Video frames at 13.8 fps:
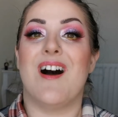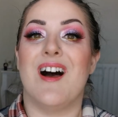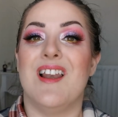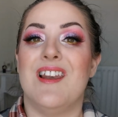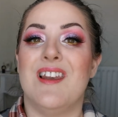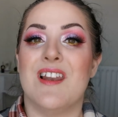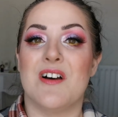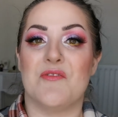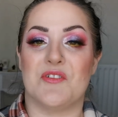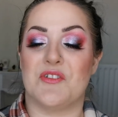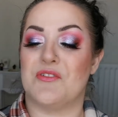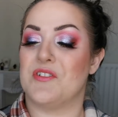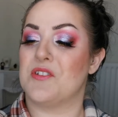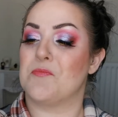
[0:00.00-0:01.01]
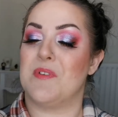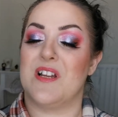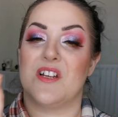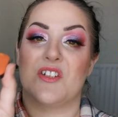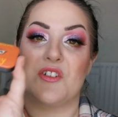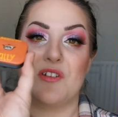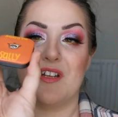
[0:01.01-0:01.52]
I love an orange
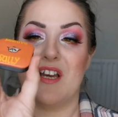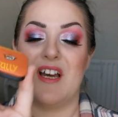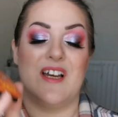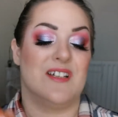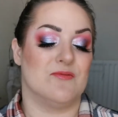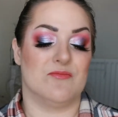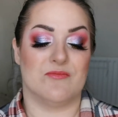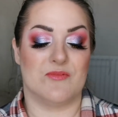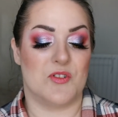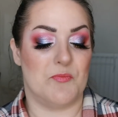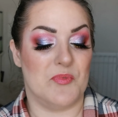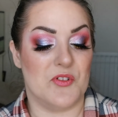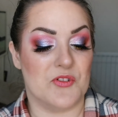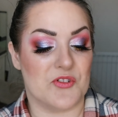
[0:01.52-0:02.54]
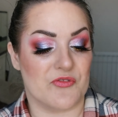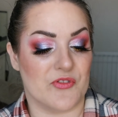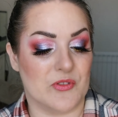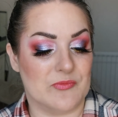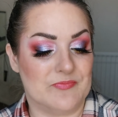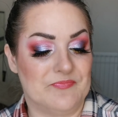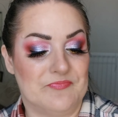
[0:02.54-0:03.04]
blush and she's
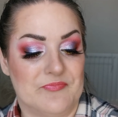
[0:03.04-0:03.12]
beautiful.